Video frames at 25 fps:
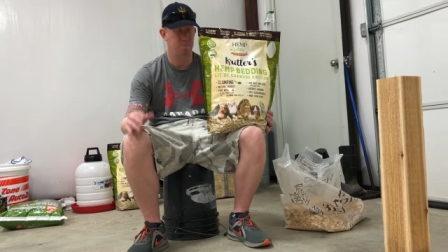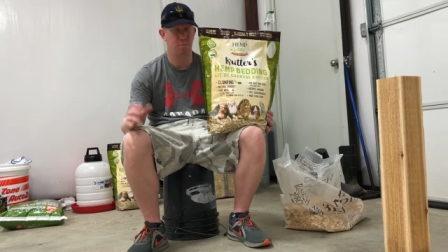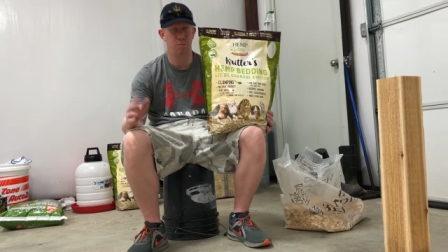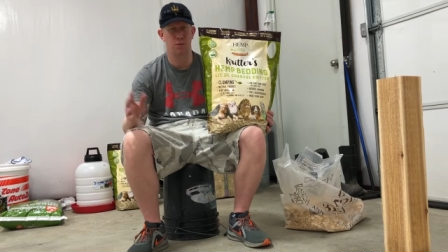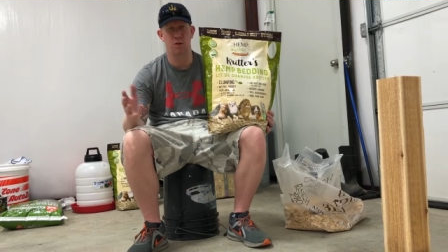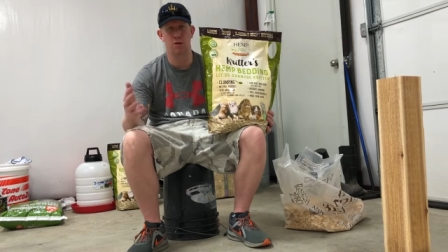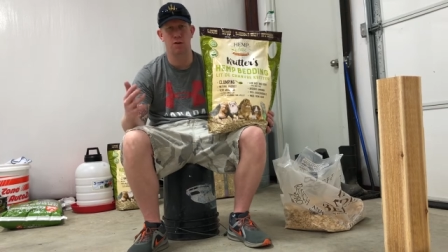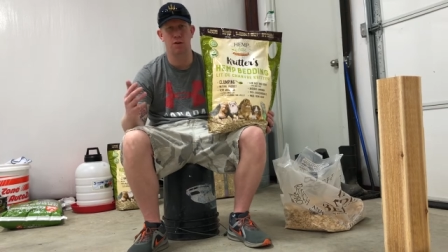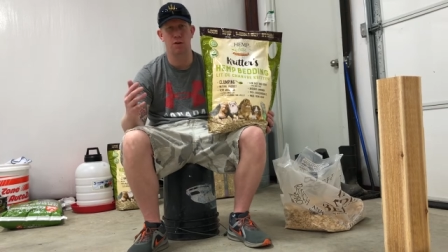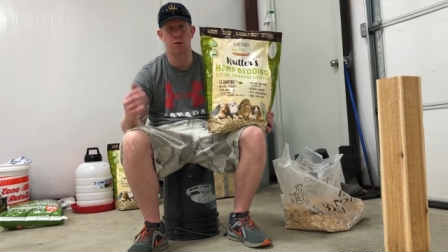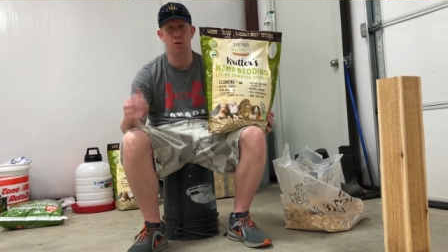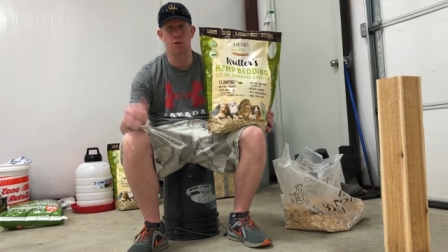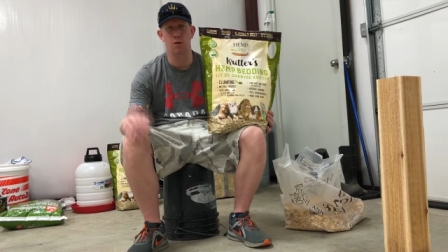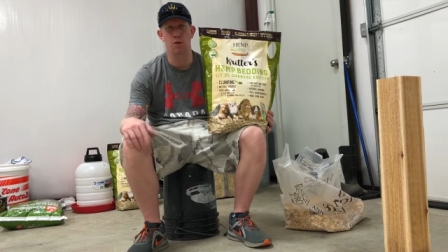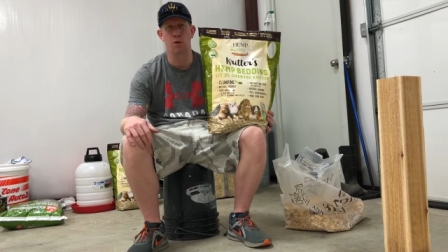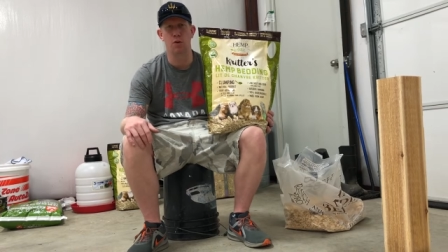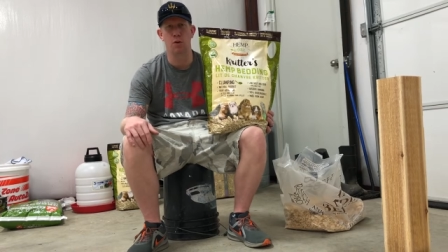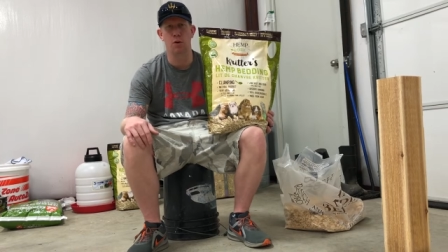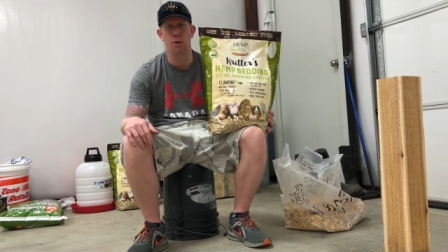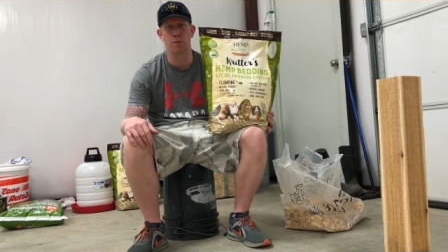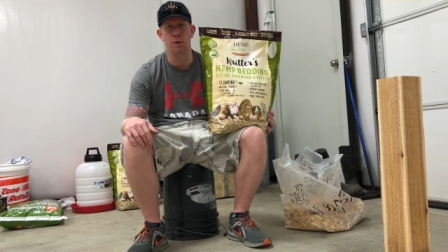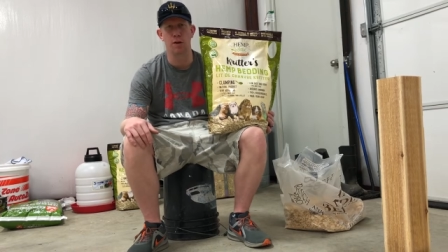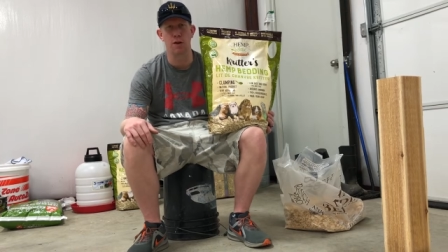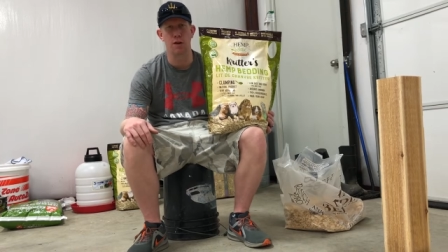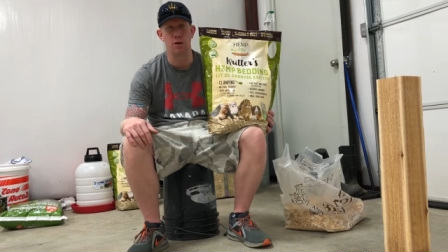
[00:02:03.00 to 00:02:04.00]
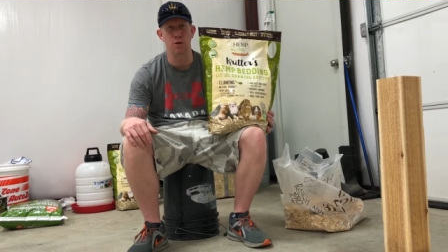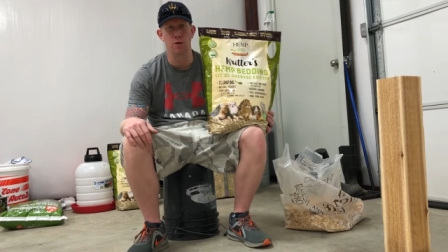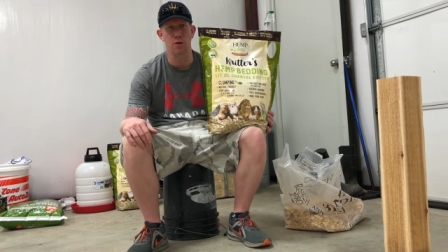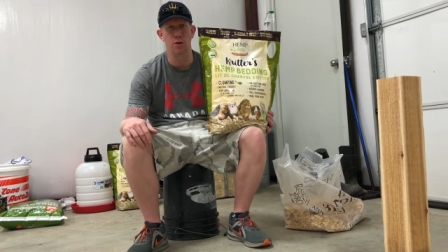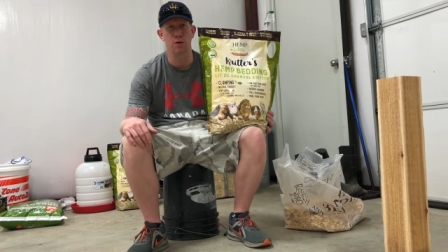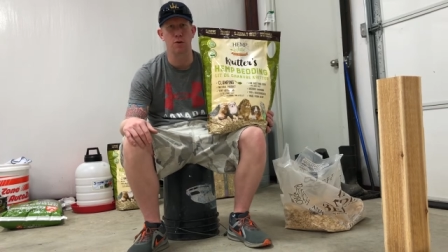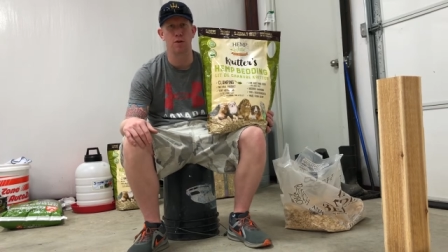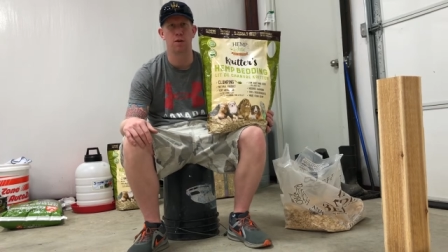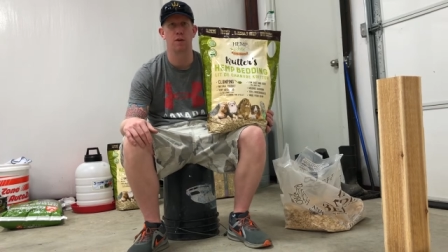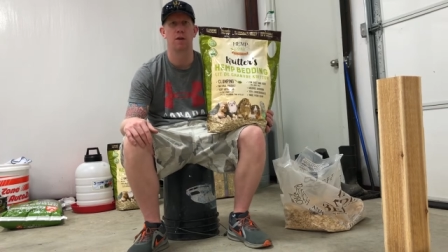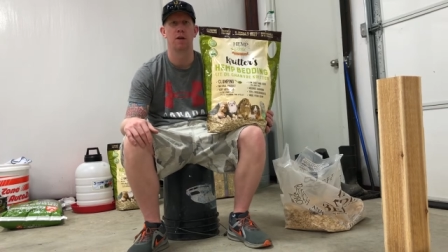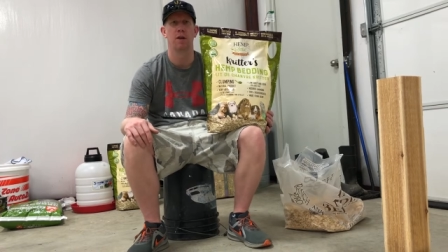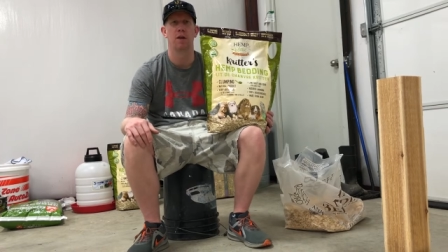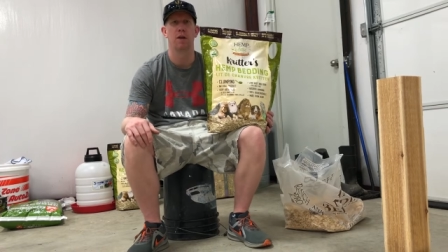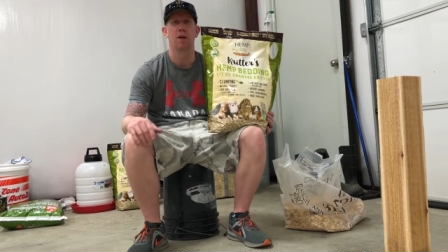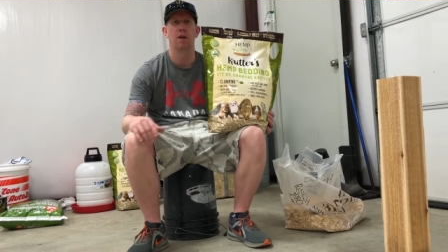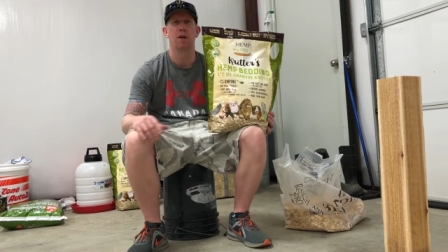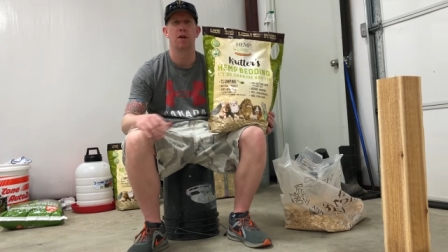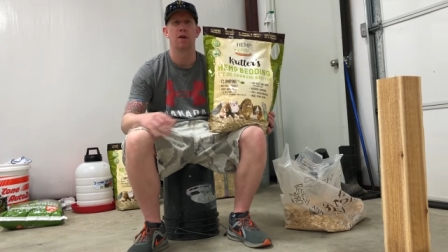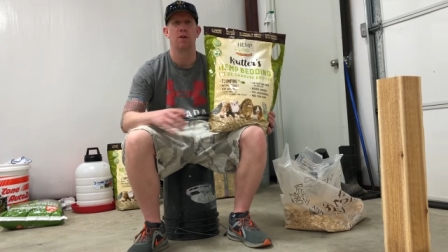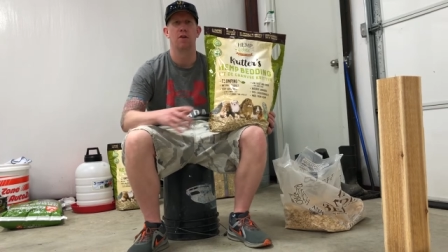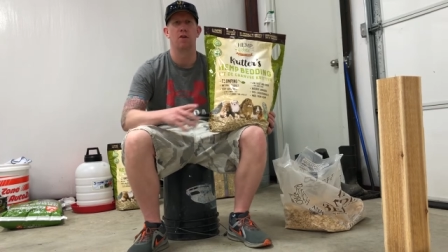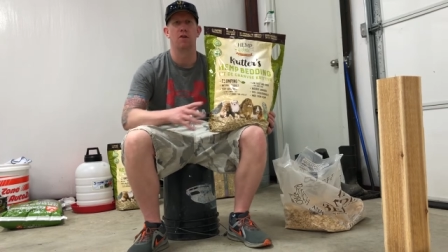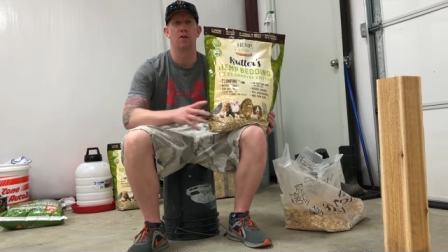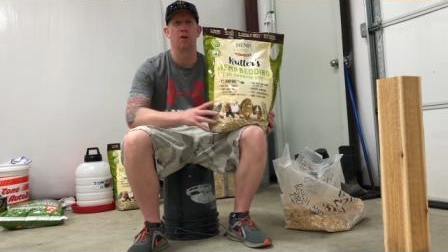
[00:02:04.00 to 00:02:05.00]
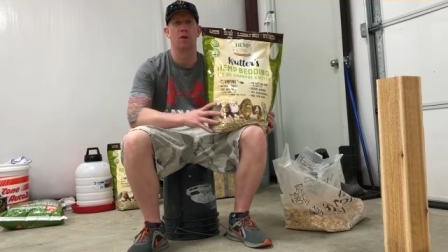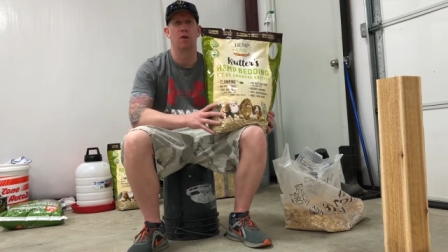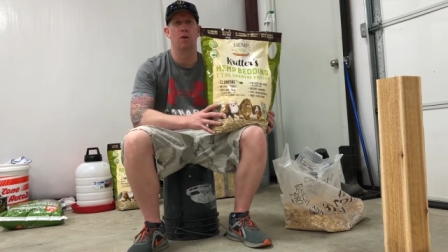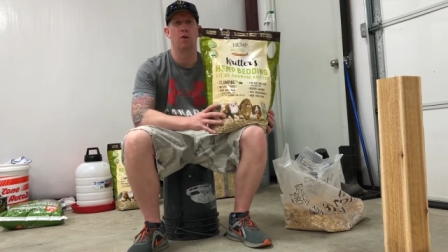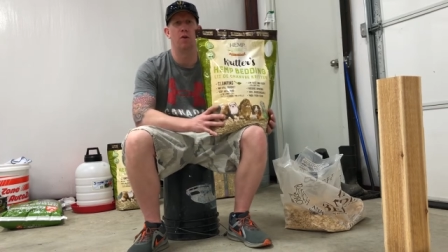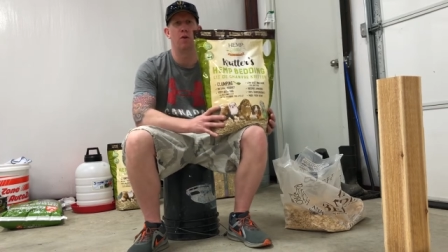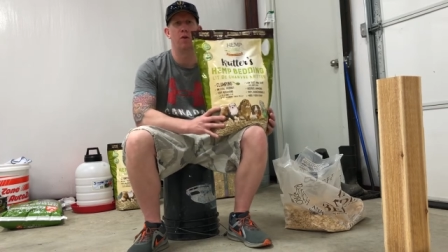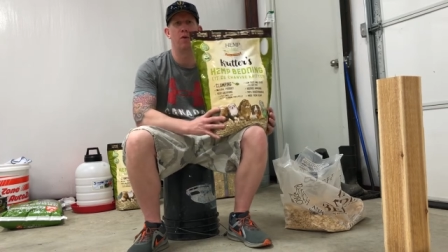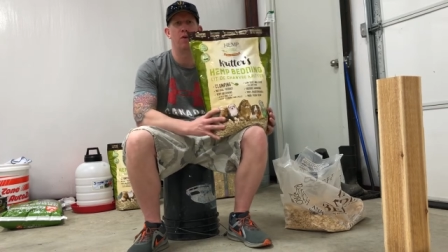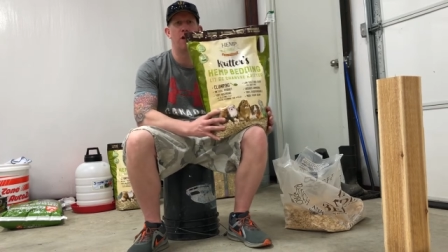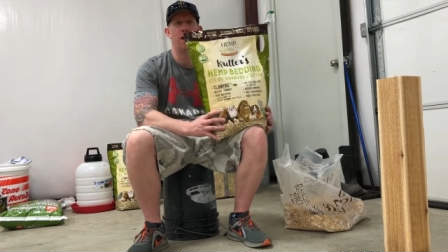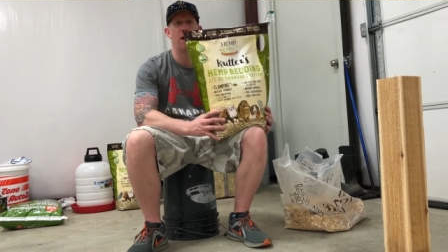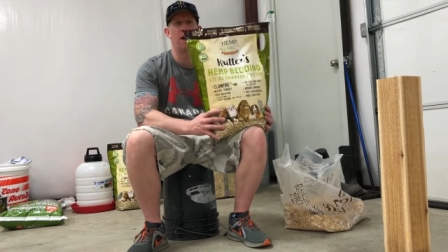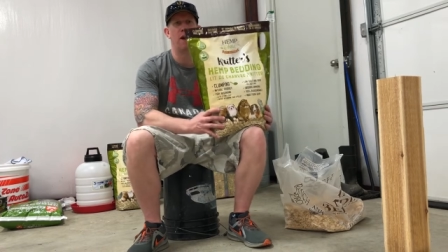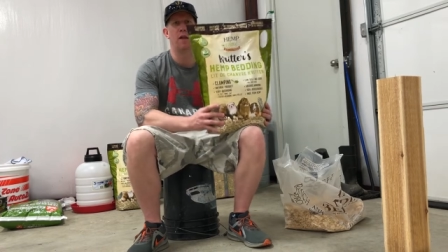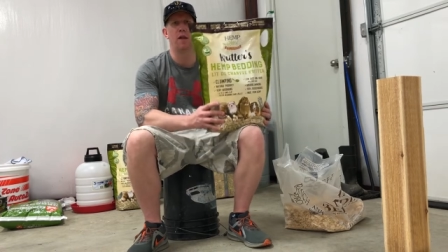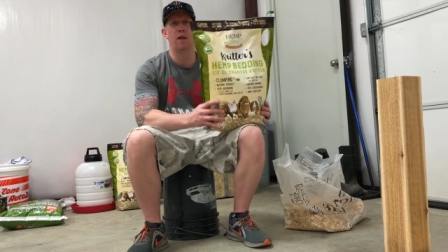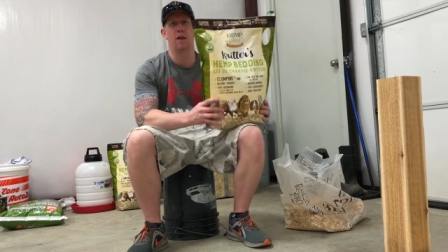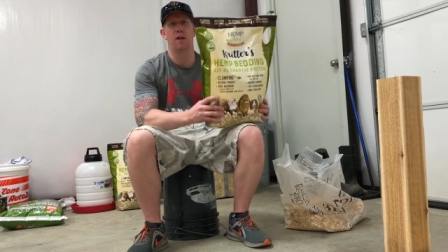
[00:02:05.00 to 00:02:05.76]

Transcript: the stuff you'd normally use. So they,